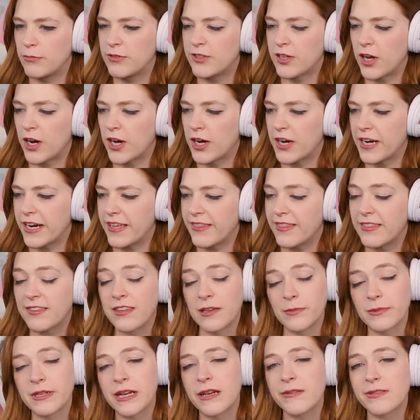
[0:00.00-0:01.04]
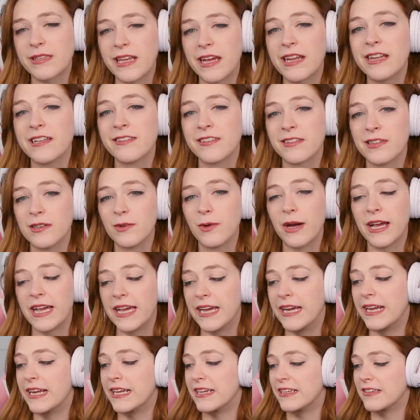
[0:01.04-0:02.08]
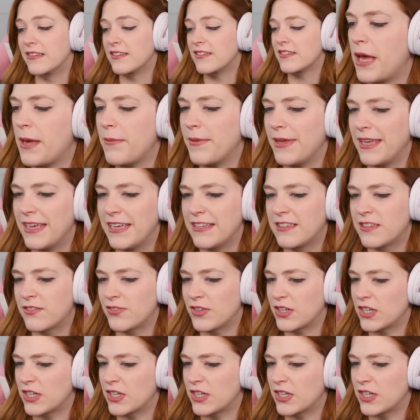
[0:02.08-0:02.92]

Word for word: I'm sorry. Sometimes that is the way it is. Baby eats